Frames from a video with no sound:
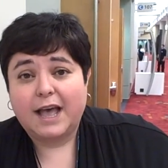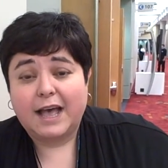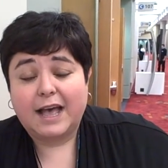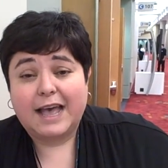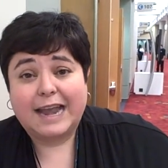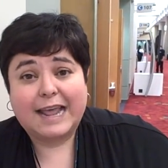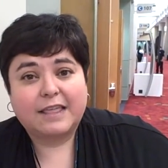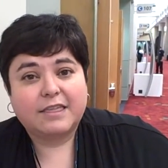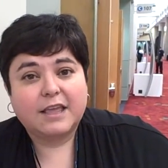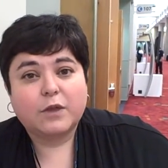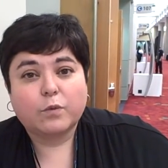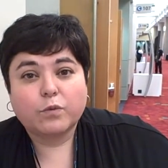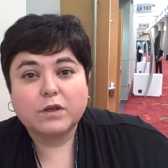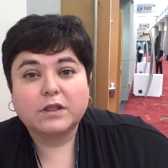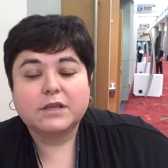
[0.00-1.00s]
Uh, and I
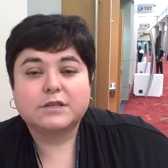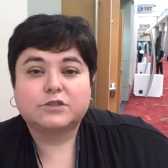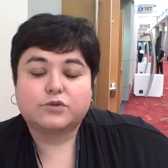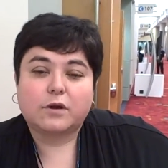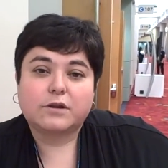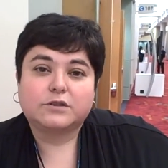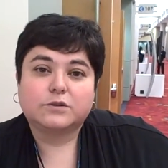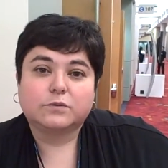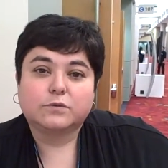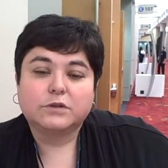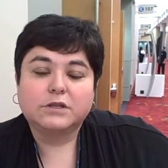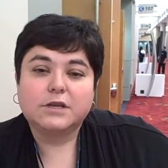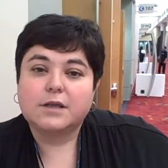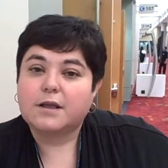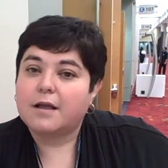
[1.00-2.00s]
think really starting to
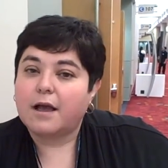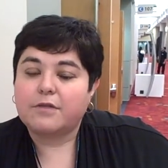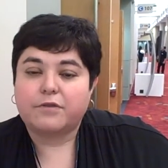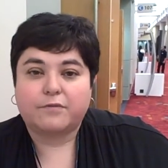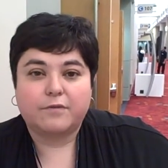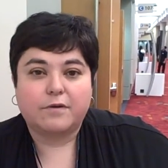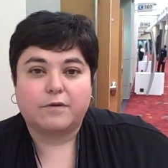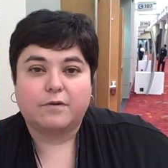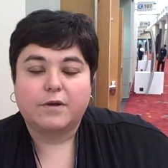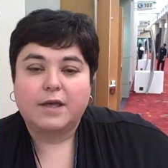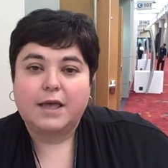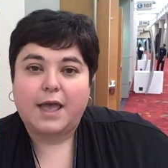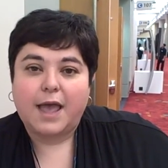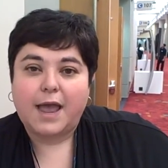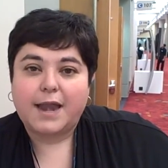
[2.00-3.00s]
really cut through
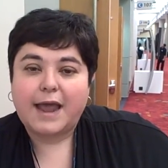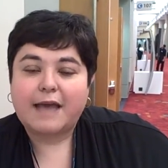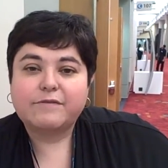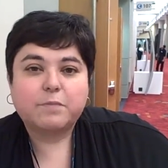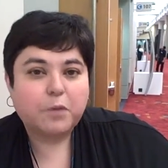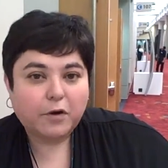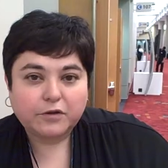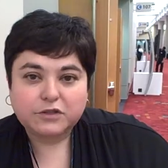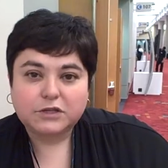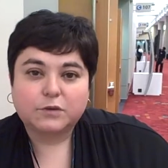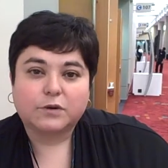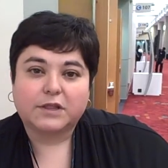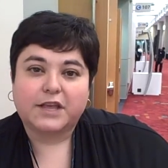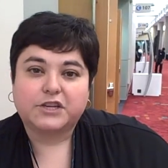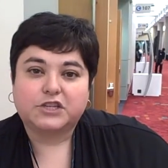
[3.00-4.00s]
and have a
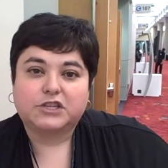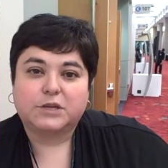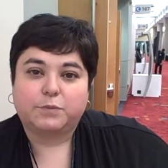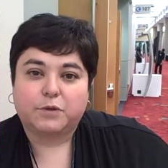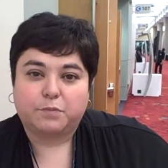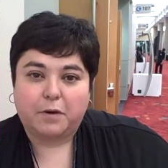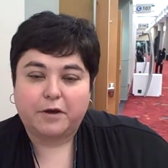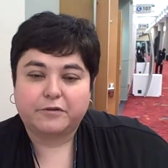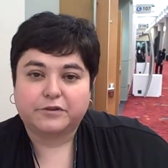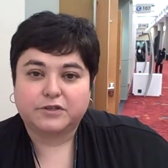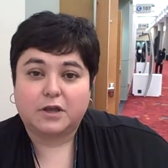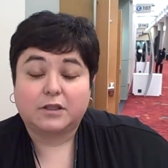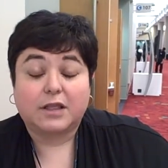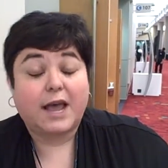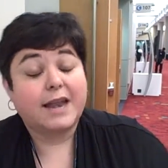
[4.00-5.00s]
personal relationship with
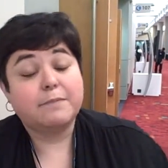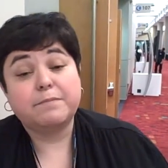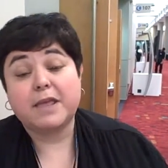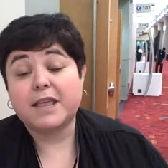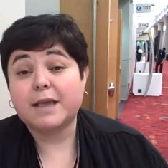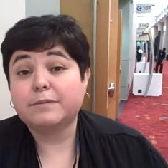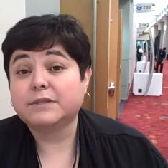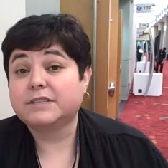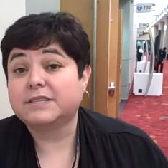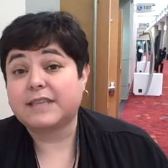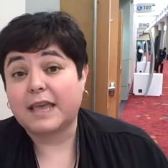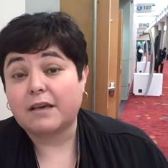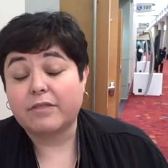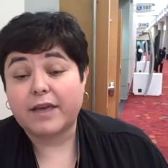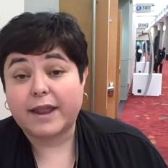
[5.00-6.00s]
partners online and being able to
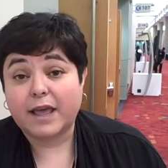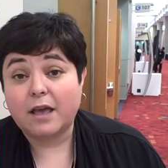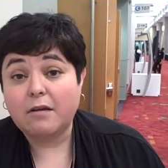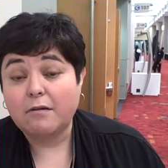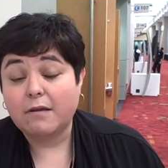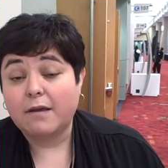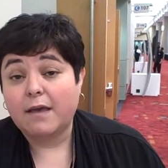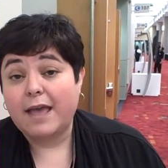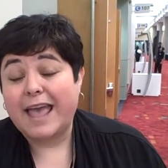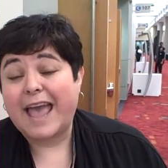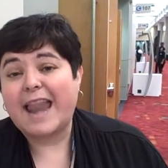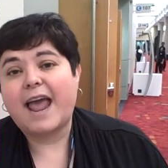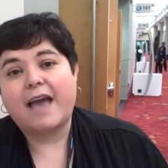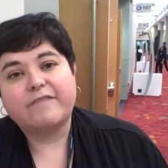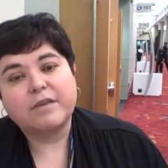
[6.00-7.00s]
scale that out
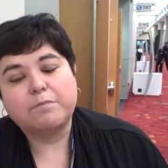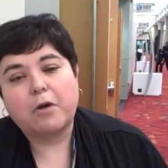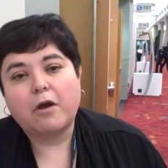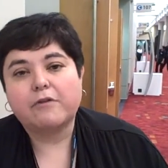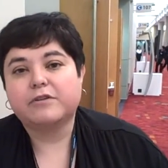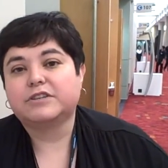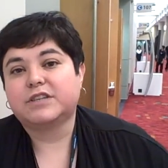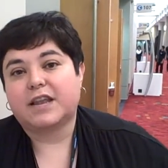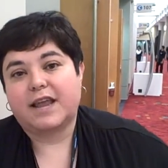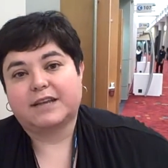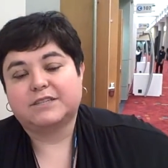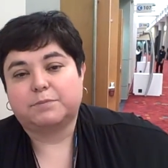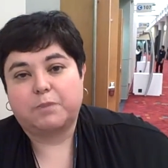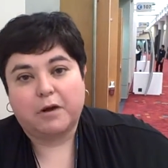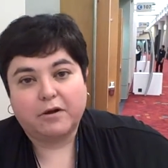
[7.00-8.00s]
and having partners
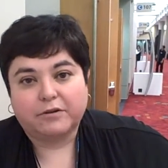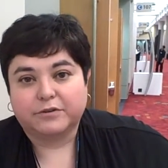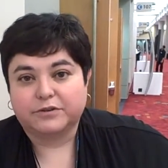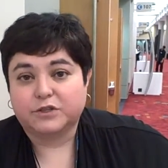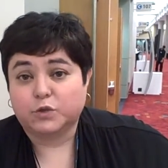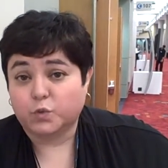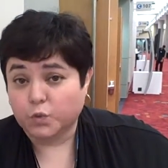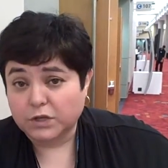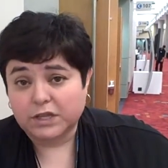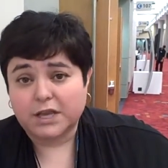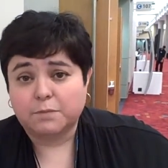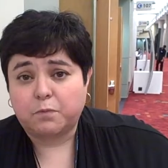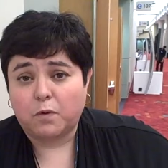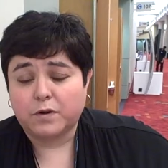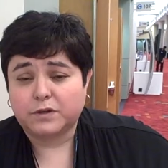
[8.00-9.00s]
connect to partners is
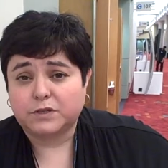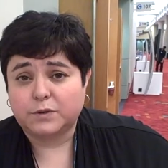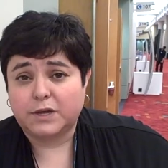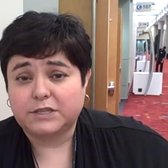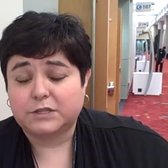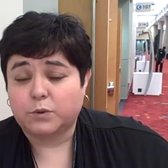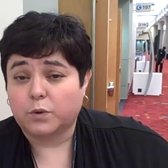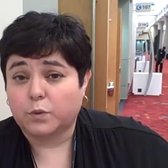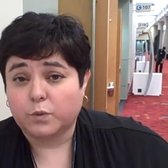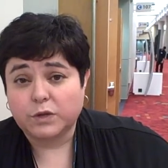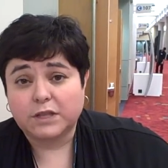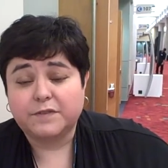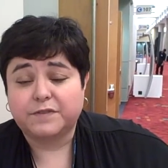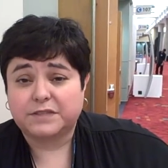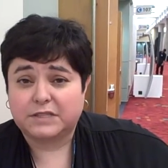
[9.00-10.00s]
really important to us, so we're
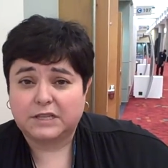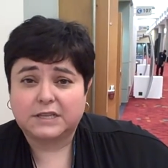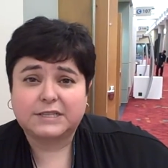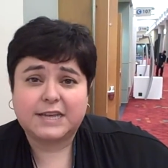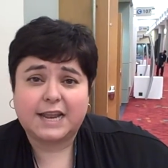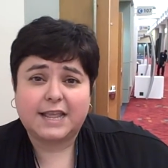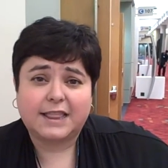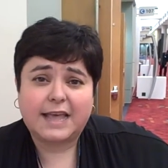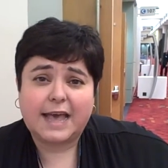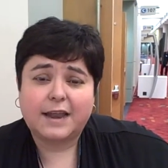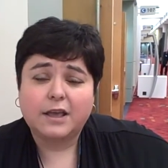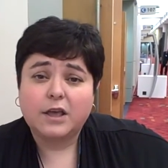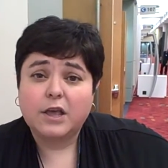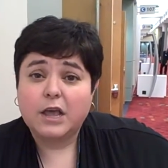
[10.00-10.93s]
really facilitating that,